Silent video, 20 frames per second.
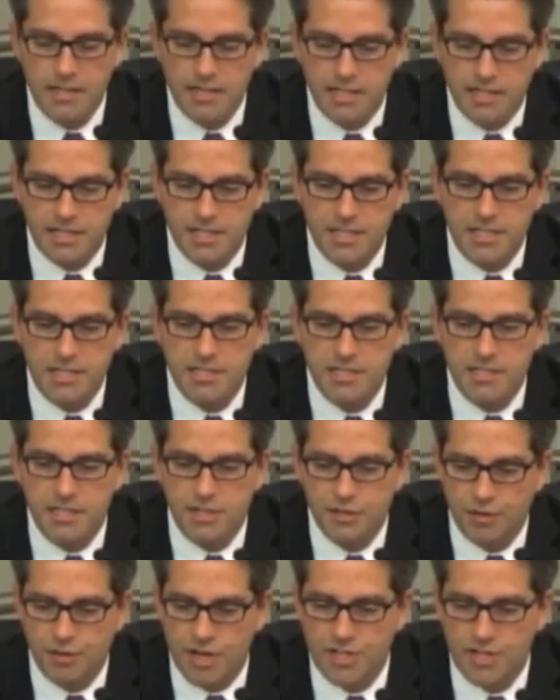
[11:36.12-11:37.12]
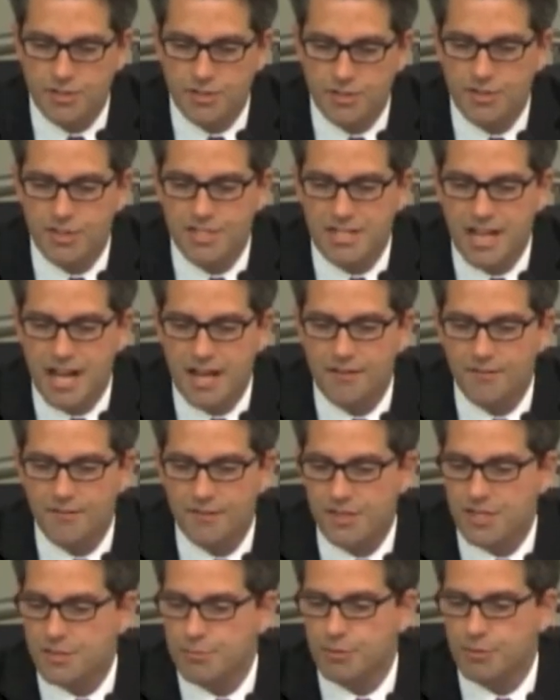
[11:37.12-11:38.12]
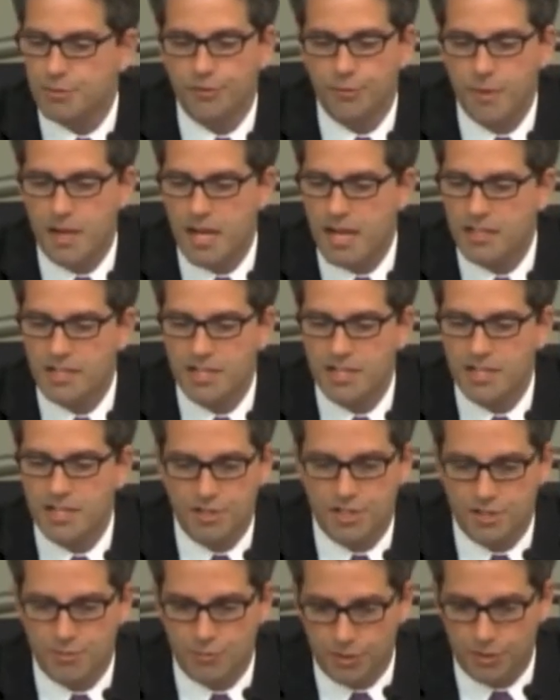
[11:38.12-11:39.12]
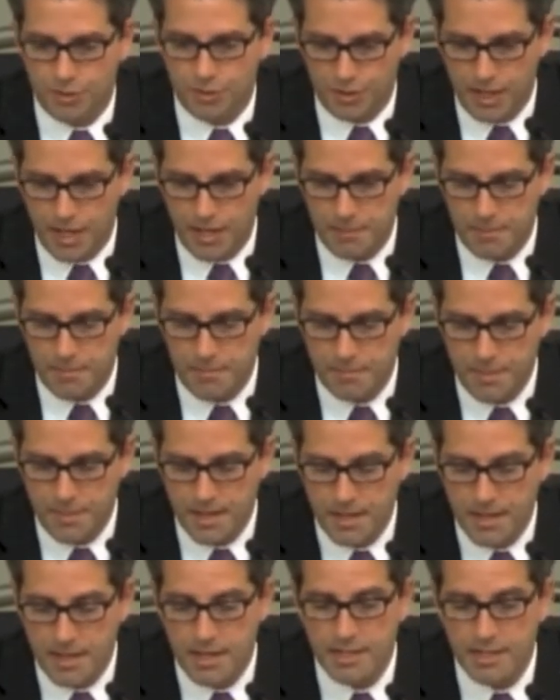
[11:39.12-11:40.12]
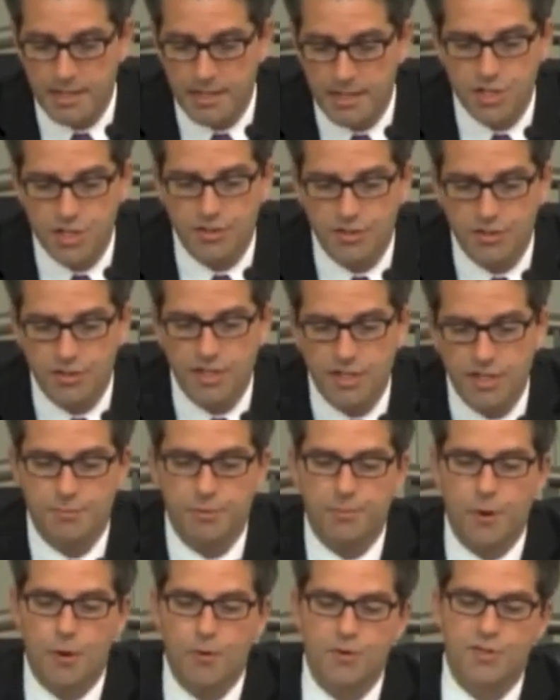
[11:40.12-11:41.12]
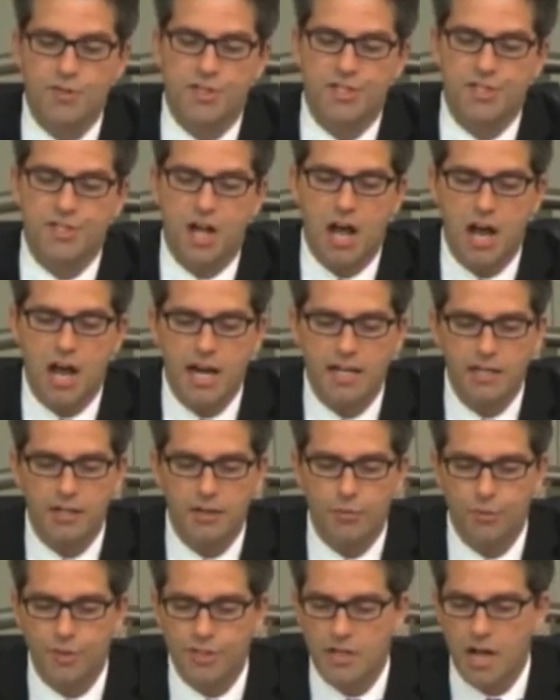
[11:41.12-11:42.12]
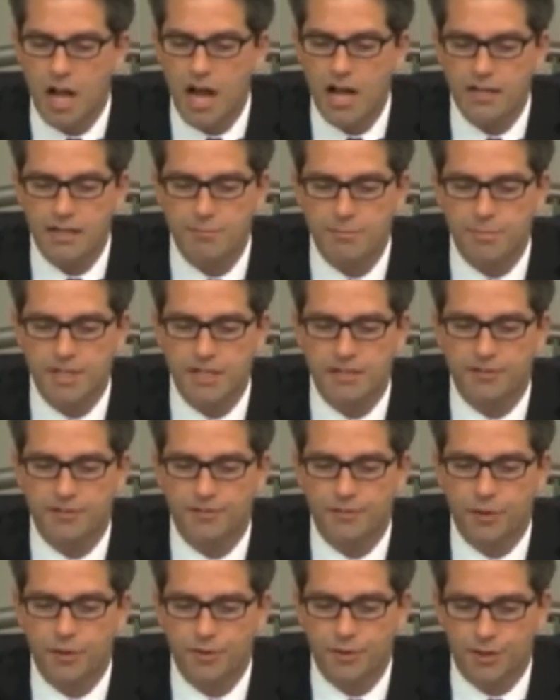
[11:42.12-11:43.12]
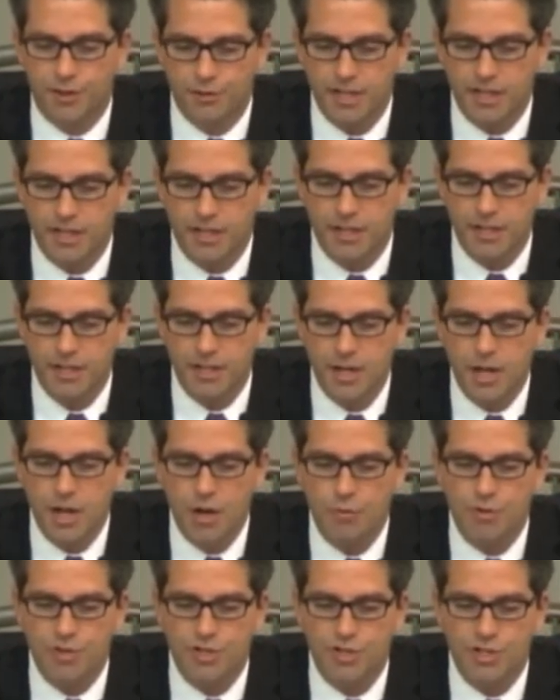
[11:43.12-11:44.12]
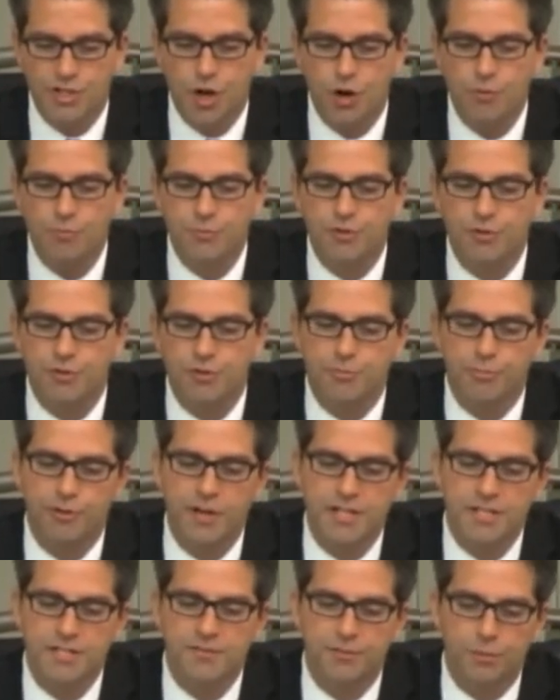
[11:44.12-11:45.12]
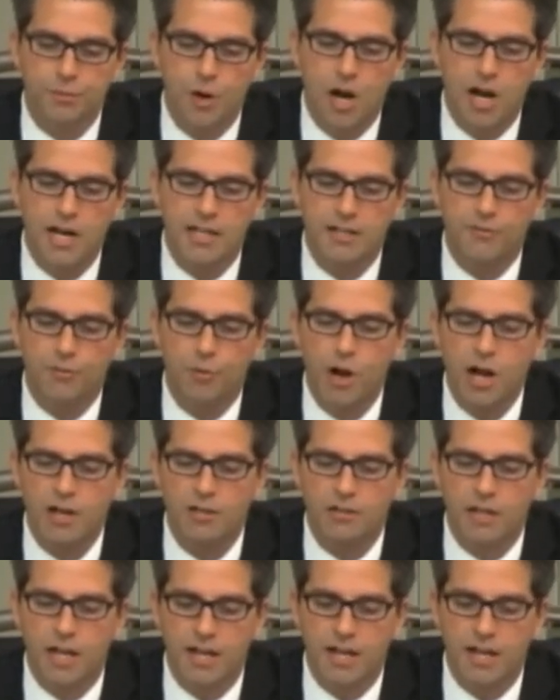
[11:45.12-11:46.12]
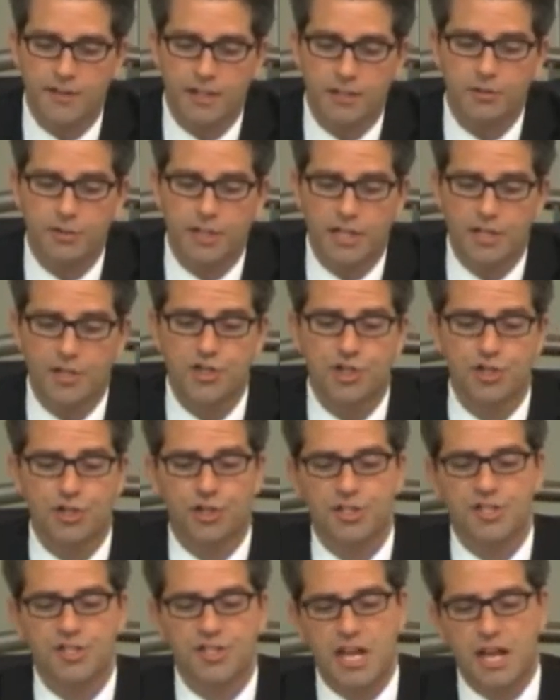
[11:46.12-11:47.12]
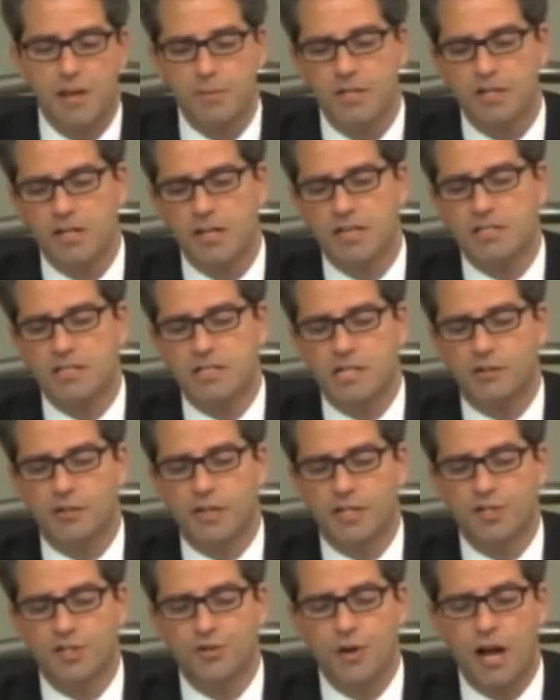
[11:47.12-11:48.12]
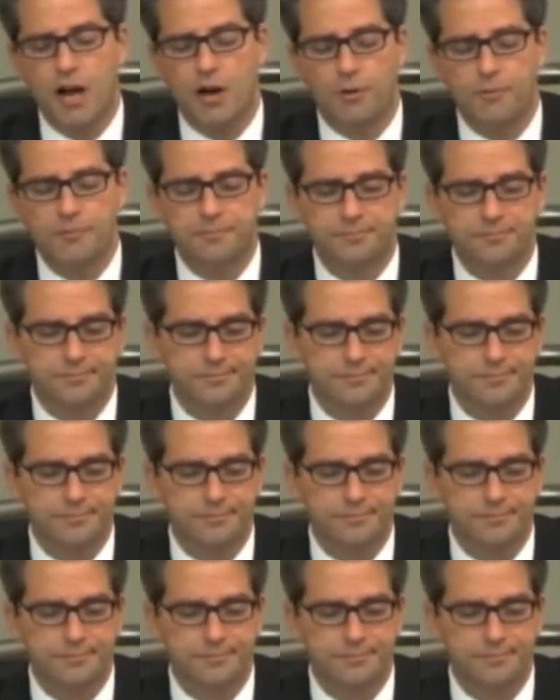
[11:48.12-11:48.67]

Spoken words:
the existing trestle is not visible from any streets in Willow Glen. Additionally, the proposed design would not impede the flow of the creek, which is home to an impressive variety of wildlife, including Chinook salmon and steelhead trout.